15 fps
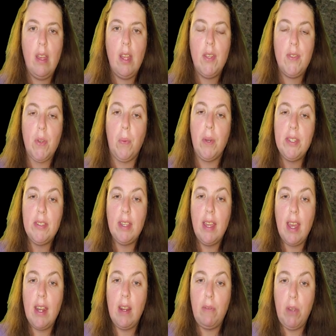So once
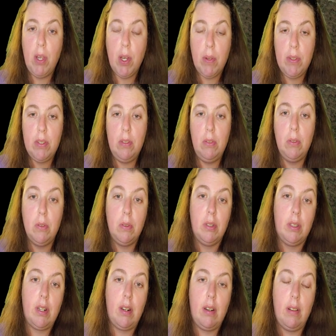again, if you go into Google
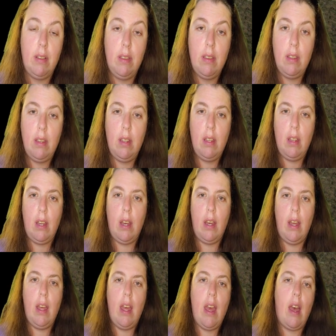Earth
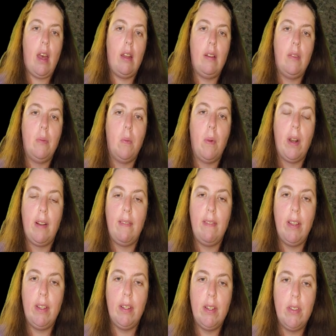on where the
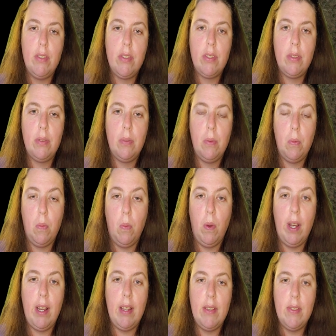village
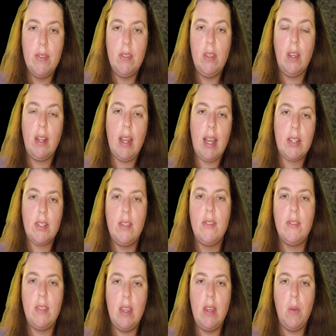was, you can actually
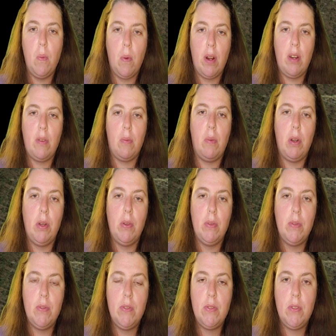see where the
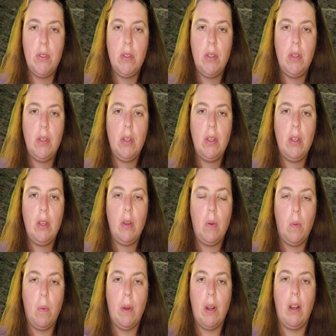roads
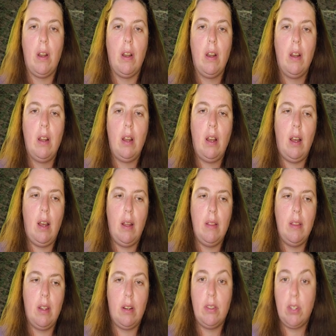were.
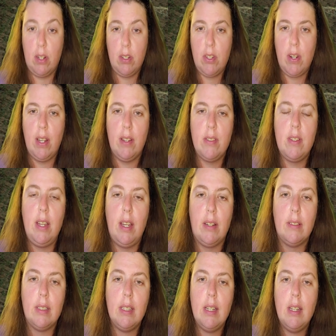They're dirt trails now,
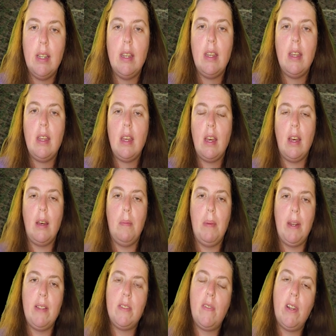
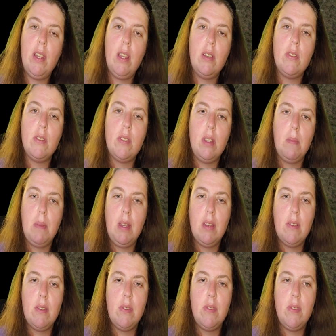but it's very interesting
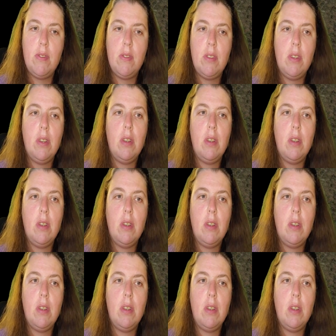because